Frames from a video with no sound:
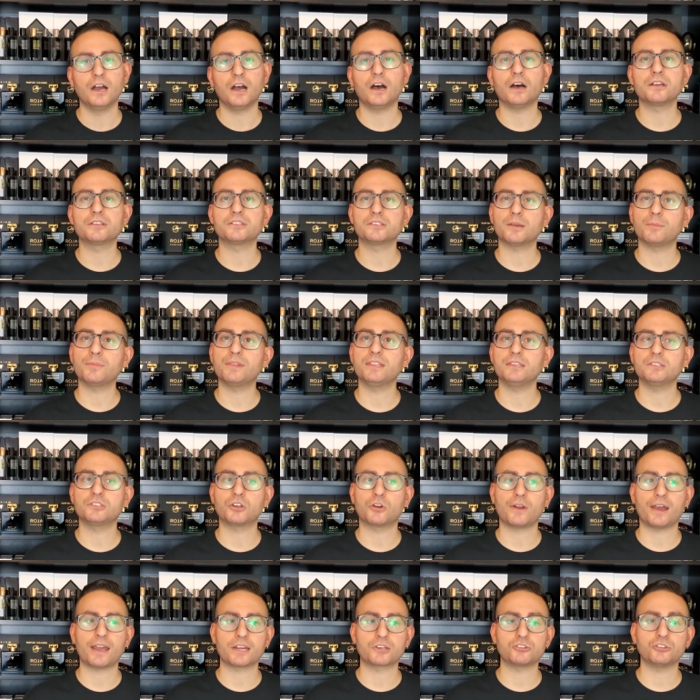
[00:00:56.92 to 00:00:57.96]
Uh, some of these
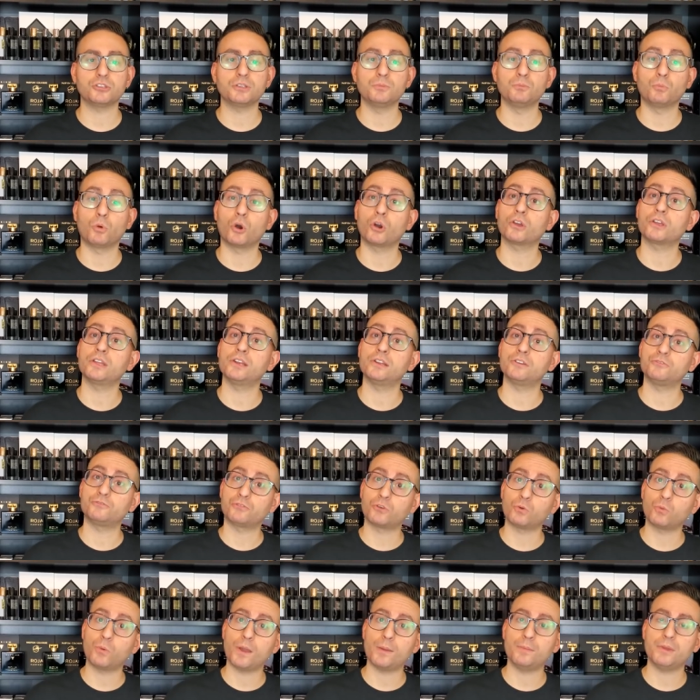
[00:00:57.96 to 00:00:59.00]
are actually marketed
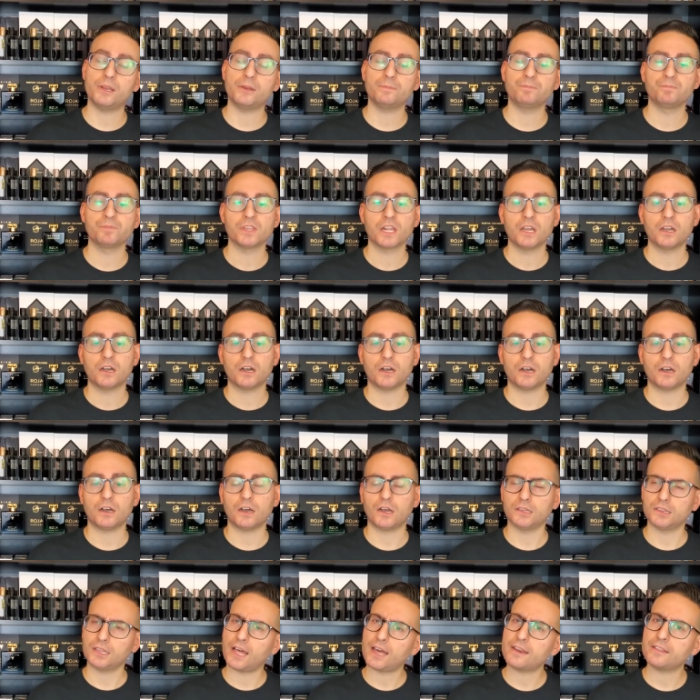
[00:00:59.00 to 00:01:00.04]
for women. Uh,
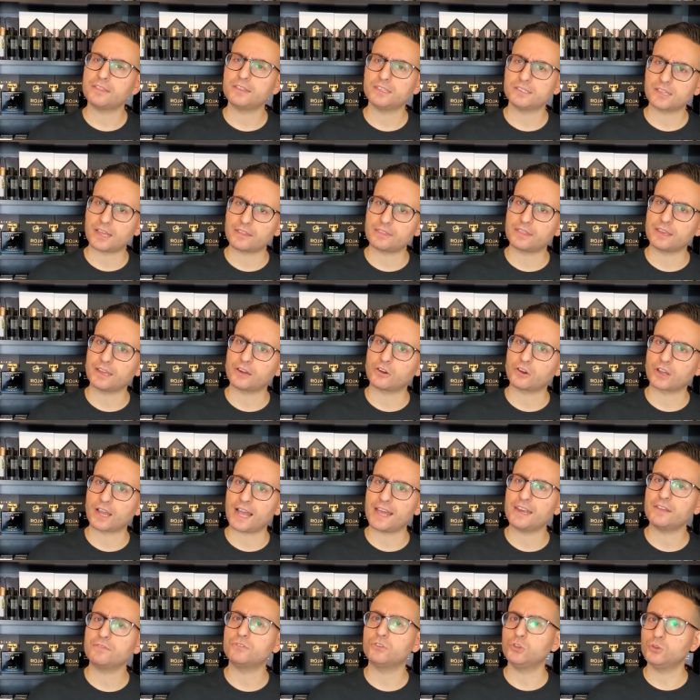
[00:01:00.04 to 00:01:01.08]
a lot of these I think are
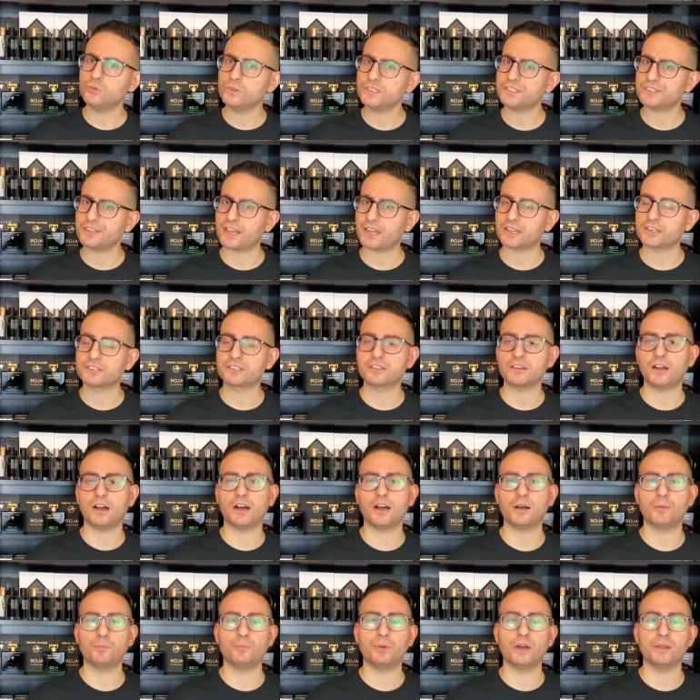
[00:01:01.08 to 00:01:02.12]
kind of unisex,
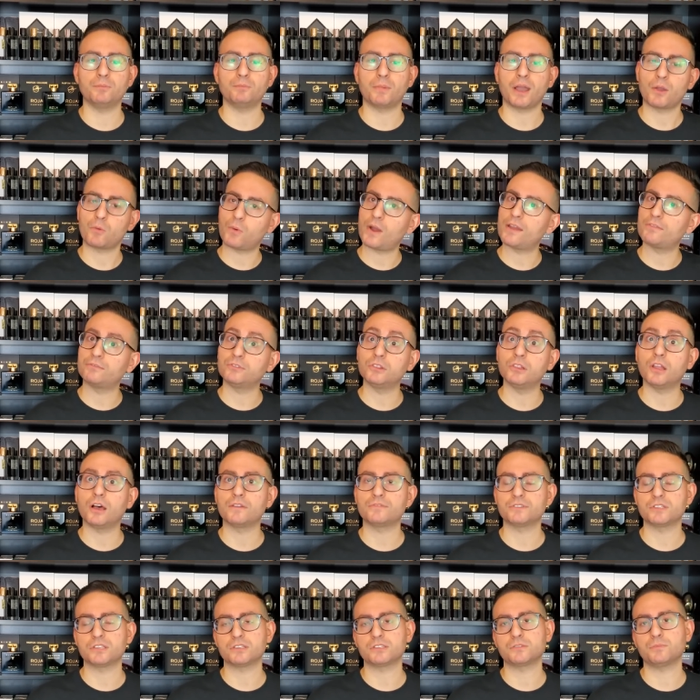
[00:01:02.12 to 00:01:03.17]
uh, but my wife
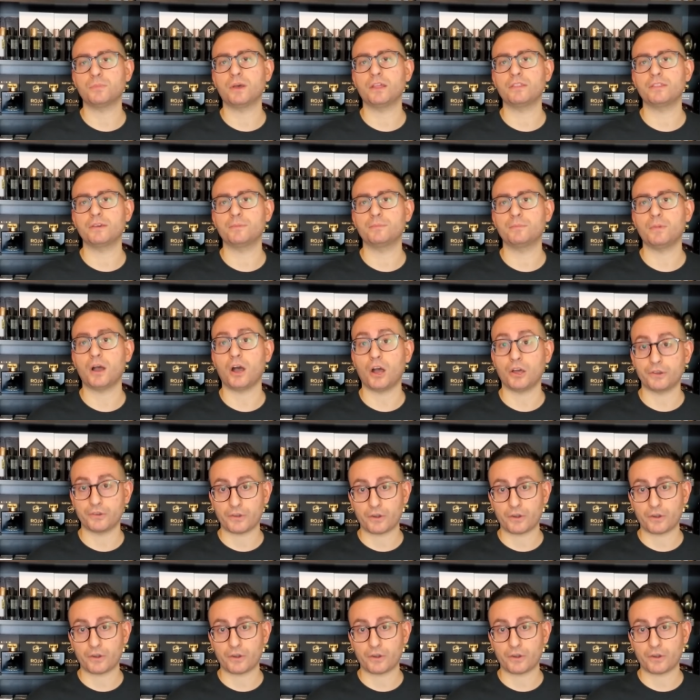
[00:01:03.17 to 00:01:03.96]
loves to smell them on